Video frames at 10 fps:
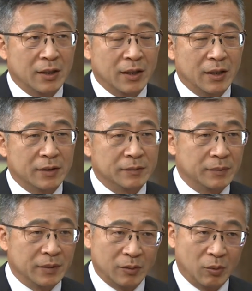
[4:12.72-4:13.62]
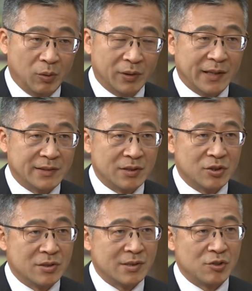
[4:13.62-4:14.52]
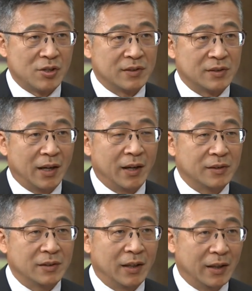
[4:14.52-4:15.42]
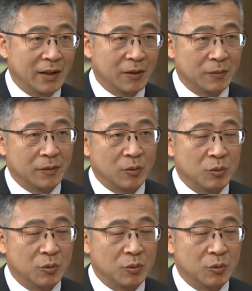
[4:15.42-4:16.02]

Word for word: uh, organizations such as I S I L,